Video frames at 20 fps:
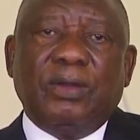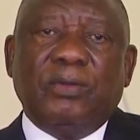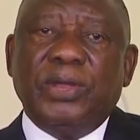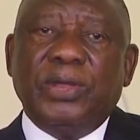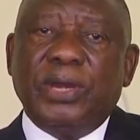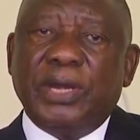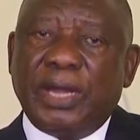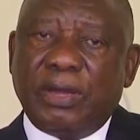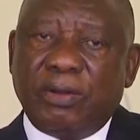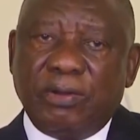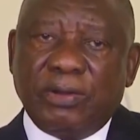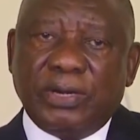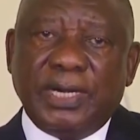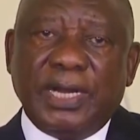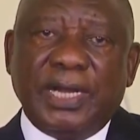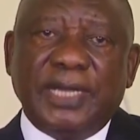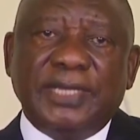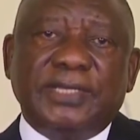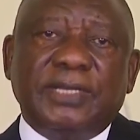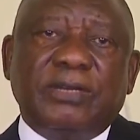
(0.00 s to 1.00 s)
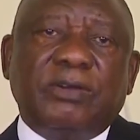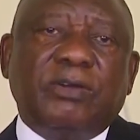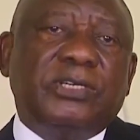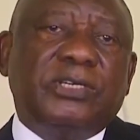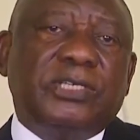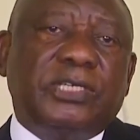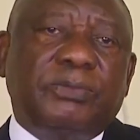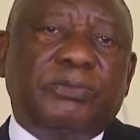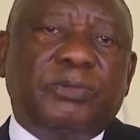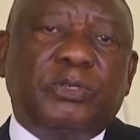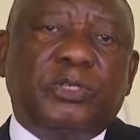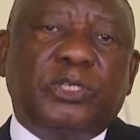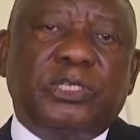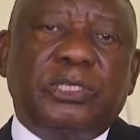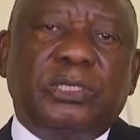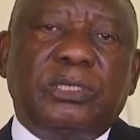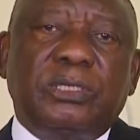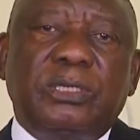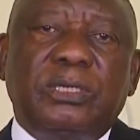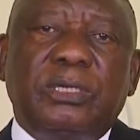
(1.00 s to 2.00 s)
We recognize the
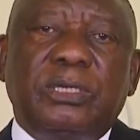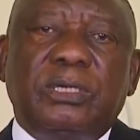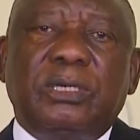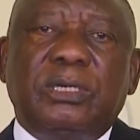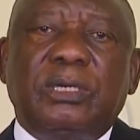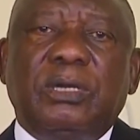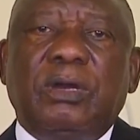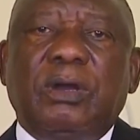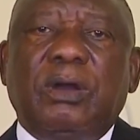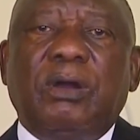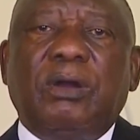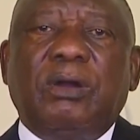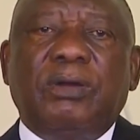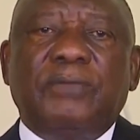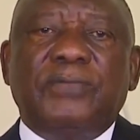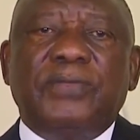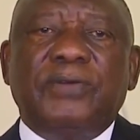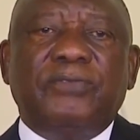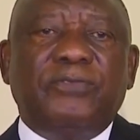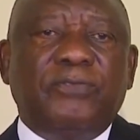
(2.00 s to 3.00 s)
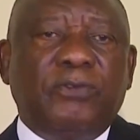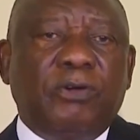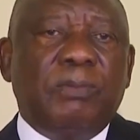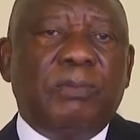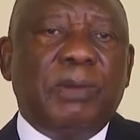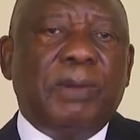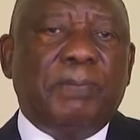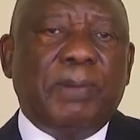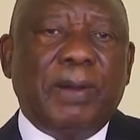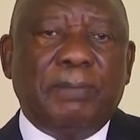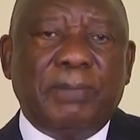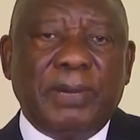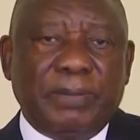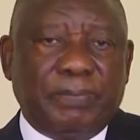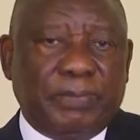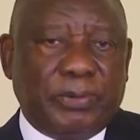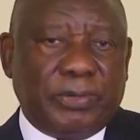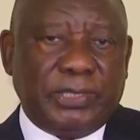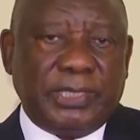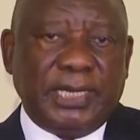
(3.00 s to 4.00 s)
contribution of the former
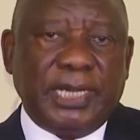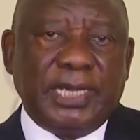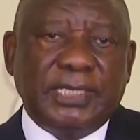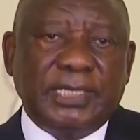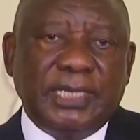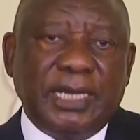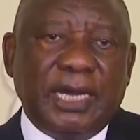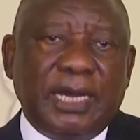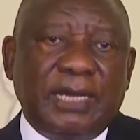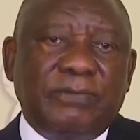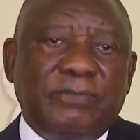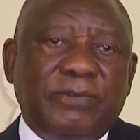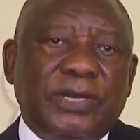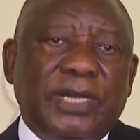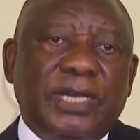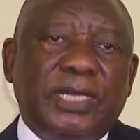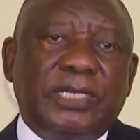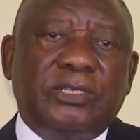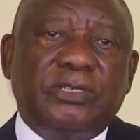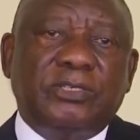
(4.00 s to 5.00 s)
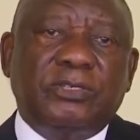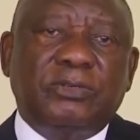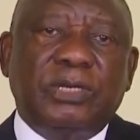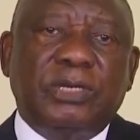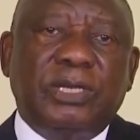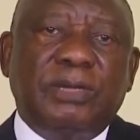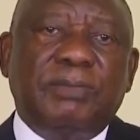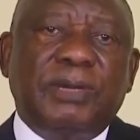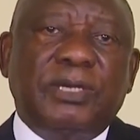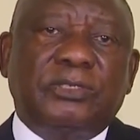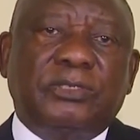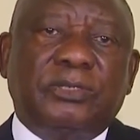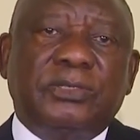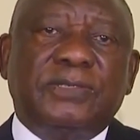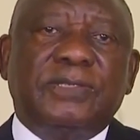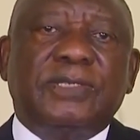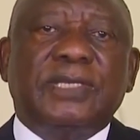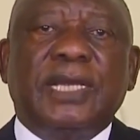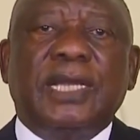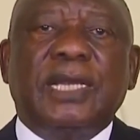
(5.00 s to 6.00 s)
public protector advocate Thuli
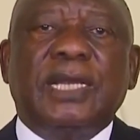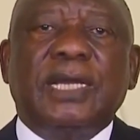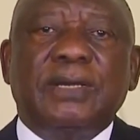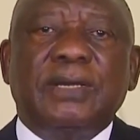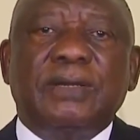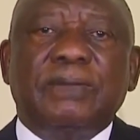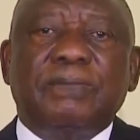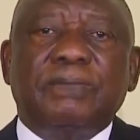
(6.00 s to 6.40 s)
Madonsela,